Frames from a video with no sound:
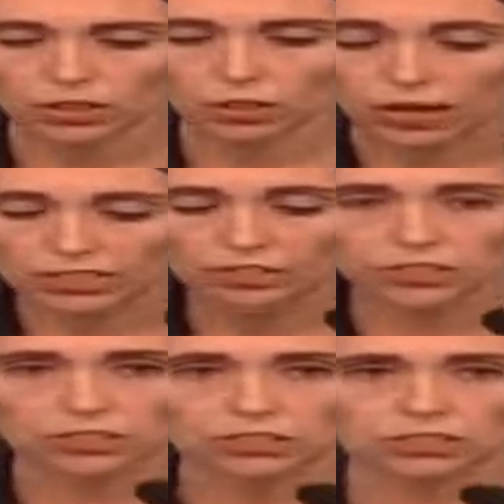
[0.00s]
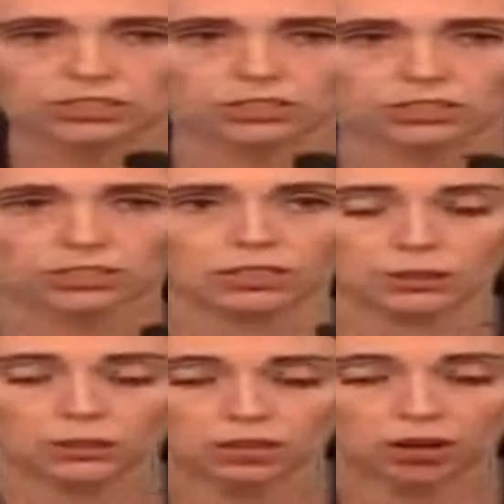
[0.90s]
Christchurch
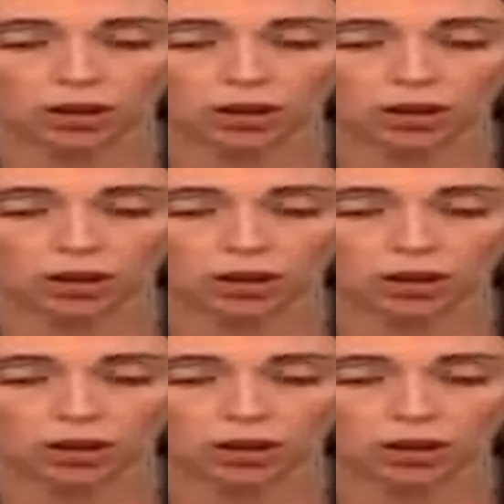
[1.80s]
was the